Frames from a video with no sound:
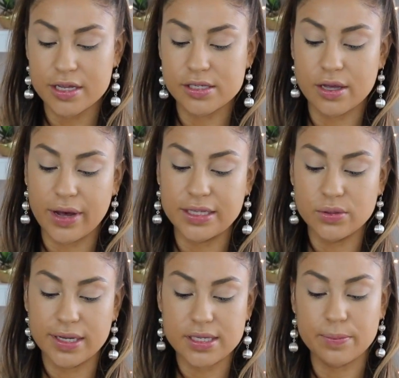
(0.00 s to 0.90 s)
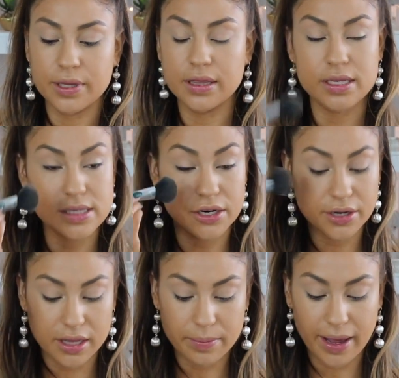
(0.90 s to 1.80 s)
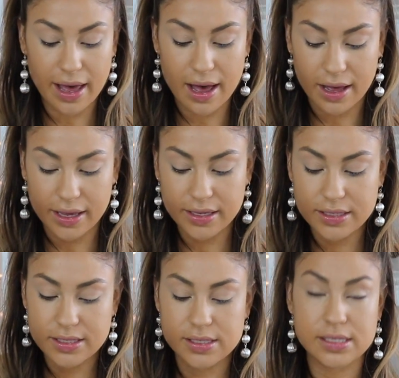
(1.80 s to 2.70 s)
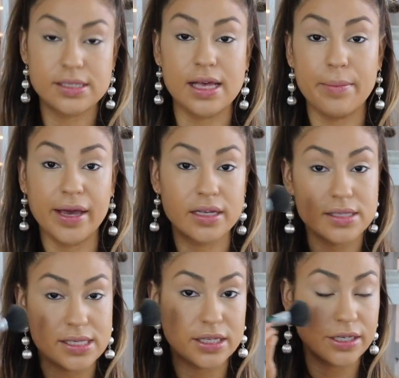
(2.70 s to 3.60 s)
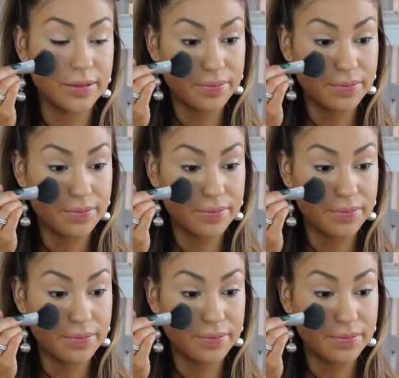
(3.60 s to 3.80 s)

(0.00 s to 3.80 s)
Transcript: So I do like to put this underneath my eyes to set my concealer.